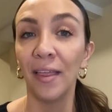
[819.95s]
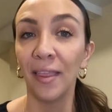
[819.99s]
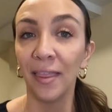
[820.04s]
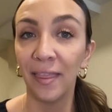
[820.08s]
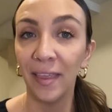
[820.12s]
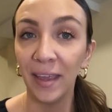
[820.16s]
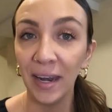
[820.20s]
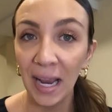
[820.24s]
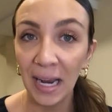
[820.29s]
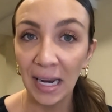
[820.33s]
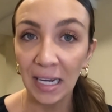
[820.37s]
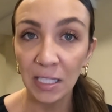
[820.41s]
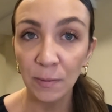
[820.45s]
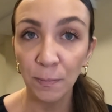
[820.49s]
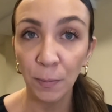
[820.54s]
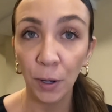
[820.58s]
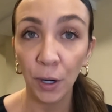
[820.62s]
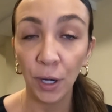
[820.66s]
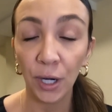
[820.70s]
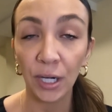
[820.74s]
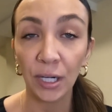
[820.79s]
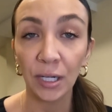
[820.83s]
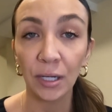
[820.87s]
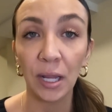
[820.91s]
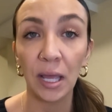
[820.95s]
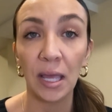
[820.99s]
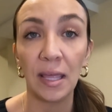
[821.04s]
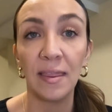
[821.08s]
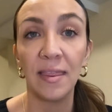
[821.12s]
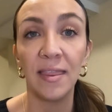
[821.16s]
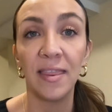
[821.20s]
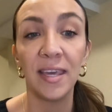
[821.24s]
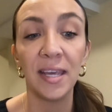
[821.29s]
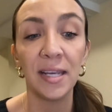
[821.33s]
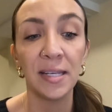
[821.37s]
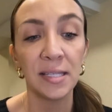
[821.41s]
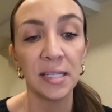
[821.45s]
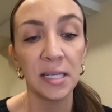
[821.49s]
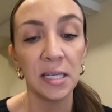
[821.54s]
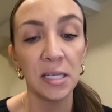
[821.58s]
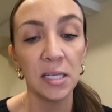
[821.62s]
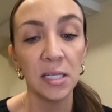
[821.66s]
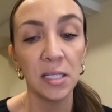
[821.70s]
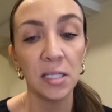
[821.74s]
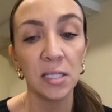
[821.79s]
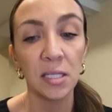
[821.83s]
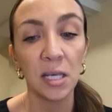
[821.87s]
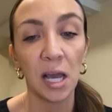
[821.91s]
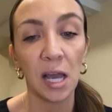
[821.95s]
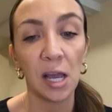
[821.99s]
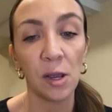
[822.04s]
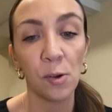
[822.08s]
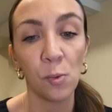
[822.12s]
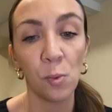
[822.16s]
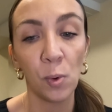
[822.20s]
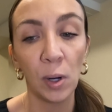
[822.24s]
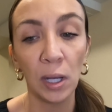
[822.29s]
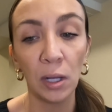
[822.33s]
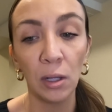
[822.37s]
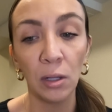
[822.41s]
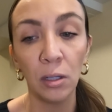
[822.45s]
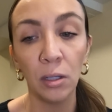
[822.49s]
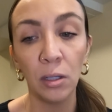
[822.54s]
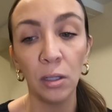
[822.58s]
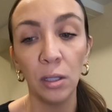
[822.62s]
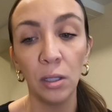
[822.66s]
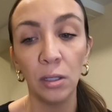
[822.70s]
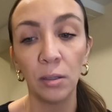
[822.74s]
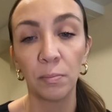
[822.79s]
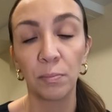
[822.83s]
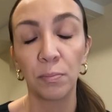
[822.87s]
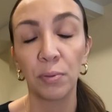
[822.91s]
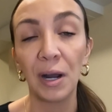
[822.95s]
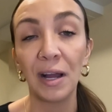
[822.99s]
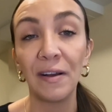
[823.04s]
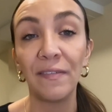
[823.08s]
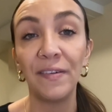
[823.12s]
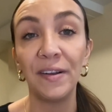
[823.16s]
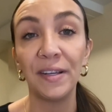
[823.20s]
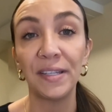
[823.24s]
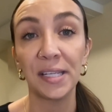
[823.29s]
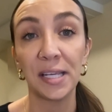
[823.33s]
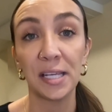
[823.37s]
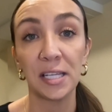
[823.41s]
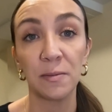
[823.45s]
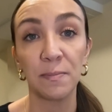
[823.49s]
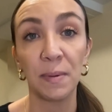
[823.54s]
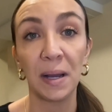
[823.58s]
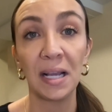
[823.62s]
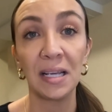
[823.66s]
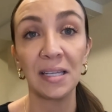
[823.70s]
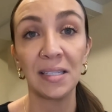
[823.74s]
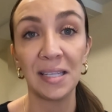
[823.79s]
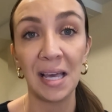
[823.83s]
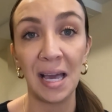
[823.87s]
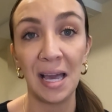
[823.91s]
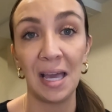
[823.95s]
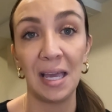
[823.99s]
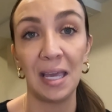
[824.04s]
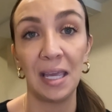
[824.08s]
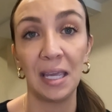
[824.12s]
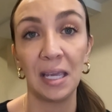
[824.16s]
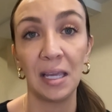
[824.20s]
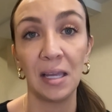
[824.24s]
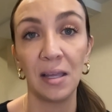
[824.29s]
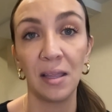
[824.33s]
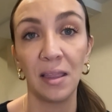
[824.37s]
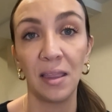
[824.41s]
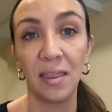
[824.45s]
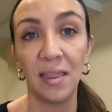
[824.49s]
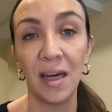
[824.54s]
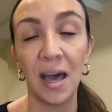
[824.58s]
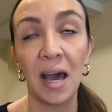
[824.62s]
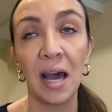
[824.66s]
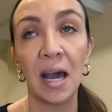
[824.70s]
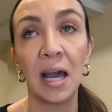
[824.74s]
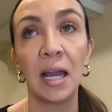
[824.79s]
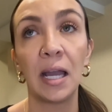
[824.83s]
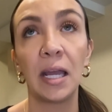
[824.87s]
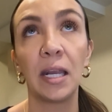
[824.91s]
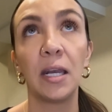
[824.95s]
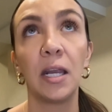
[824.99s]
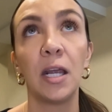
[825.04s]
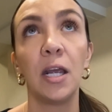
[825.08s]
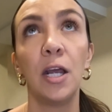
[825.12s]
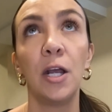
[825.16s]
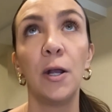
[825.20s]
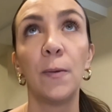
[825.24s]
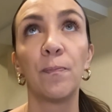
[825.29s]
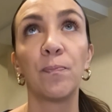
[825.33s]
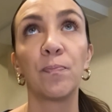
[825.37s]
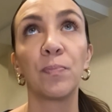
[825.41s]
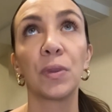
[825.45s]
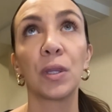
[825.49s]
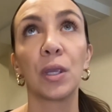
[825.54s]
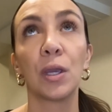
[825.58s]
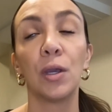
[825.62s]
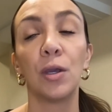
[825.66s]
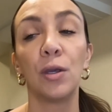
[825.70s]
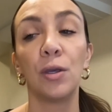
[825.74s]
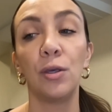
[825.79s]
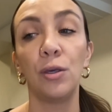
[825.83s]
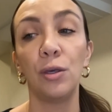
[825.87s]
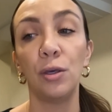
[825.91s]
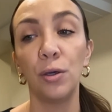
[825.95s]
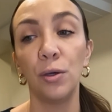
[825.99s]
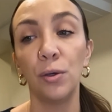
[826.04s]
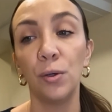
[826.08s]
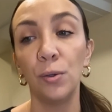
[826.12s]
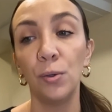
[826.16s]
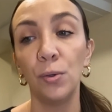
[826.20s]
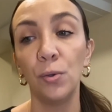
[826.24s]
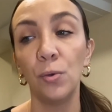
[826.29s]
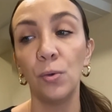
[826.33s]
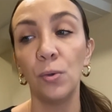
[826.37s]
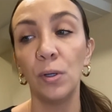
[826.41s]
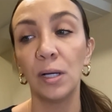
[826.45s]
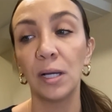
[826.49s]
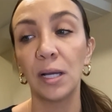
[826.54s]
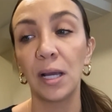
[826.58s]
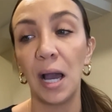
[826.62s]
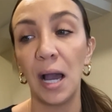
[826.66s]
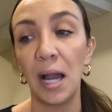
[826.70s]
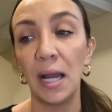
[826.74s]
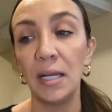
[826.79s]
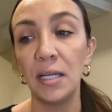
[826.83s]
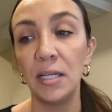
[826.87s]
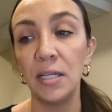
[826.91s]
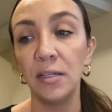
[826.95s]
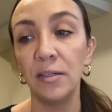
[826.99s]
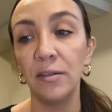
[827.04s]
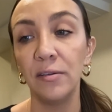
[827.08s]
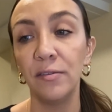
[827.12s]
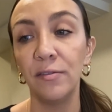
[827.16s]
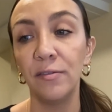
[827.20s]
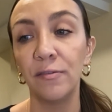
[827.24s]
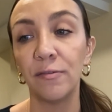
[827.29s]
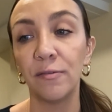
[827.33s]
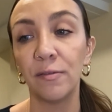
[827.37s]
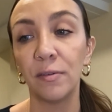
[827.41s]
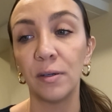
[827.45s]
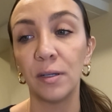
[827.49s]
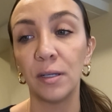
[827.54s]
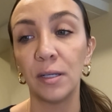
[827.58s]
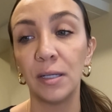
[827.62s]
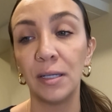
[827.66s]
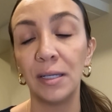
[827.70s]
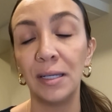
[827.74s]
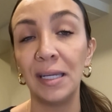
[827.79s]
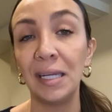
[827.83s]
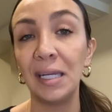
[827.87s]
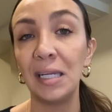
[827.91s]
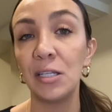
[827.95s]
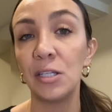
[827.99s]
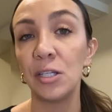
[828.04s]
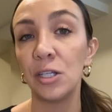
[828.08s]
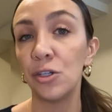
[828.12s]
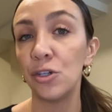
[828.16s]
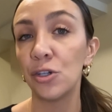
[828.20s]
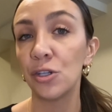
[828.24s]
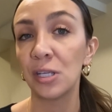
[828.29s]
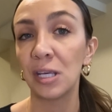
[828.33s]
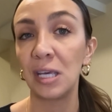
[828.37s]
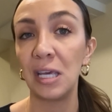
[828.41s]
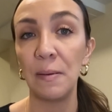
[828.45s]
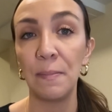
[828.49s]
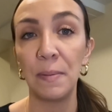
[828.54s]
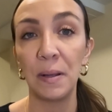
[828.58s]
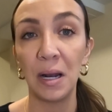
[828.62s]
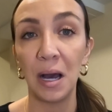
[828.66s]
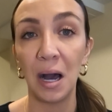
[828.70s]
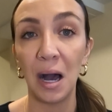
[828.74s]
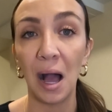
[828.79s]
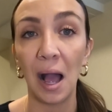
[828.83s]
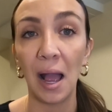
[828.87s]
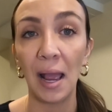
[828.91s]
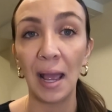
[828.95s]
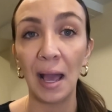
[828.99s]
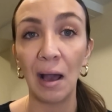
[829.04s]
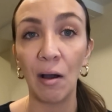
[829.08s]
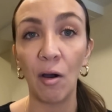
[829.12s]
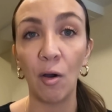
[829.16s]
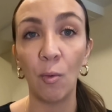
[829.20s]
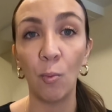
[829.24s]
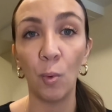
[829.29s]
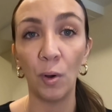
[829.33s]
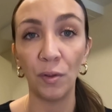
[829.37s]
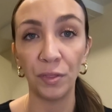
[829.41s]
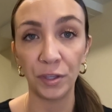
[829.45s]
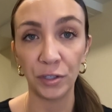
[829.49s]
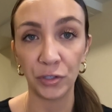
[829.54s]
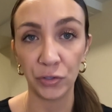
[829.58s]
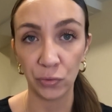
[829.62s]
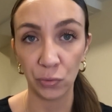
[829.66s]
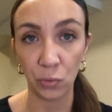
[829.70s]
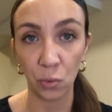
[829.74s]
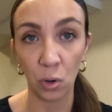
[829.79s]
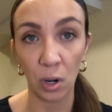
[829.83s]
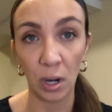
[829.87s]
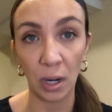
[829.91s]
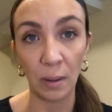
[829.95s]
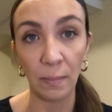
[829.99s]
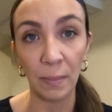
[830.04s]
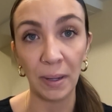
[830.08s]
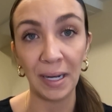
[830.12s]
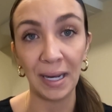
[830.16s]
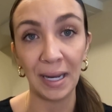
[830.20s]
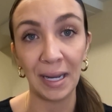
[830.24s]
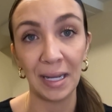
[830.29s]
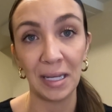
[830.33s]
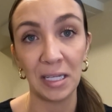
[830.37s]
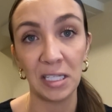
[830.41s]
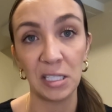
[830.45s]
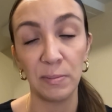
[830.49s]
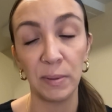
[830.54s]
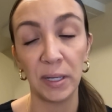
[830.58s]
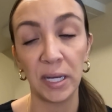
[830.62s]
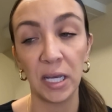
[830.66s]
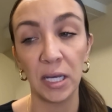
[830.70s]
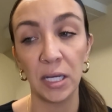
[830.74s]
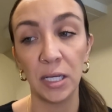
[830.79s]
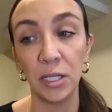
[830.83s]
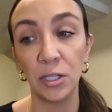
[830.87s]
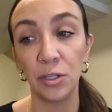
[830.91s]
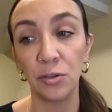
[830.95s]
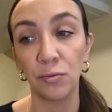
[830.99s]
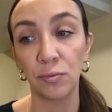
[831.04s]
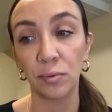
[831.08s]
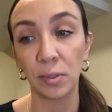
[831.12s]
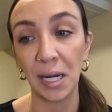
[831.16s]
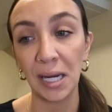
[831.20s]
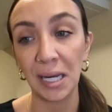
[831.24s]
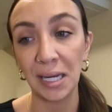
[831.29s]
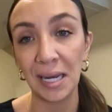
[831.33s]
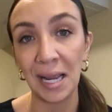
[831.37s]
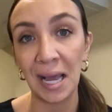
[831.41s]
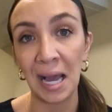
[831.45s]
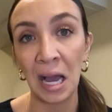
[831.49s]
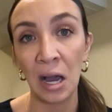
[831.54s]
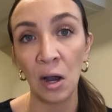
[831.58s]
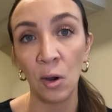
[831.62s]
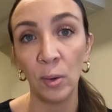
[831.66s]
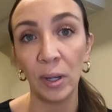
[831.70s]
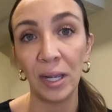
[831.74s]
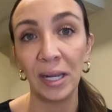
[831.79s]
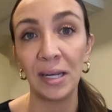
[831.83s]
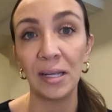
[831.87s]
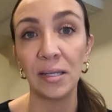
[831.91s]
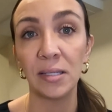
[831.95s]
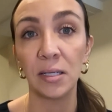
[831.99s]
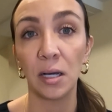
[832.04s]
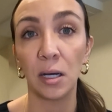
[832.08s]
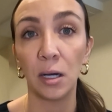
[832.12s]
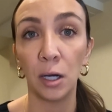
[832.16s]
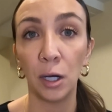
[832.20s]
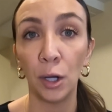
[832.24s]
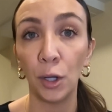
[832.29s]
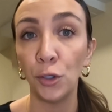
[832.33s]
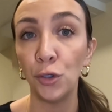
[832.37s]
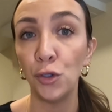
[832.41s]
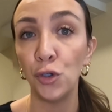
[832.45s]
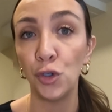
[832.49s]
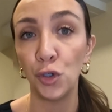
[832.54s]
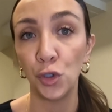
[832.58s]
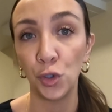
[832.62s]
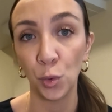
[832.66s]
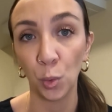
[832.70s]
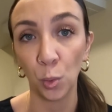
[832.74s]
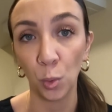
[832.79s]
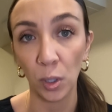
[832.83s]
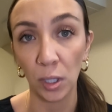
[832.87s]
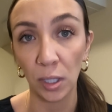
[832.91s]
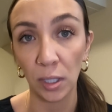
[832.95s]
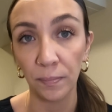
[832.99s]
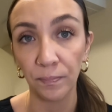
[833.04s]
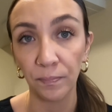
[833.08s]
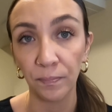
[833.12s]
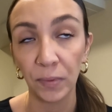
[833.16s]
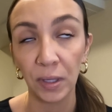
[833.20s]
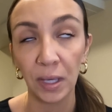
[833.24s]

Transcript: The next part, and this is, I will preface this by saying that you kind of need to just keep an eye out on what this requirement is, because right now it is unsure.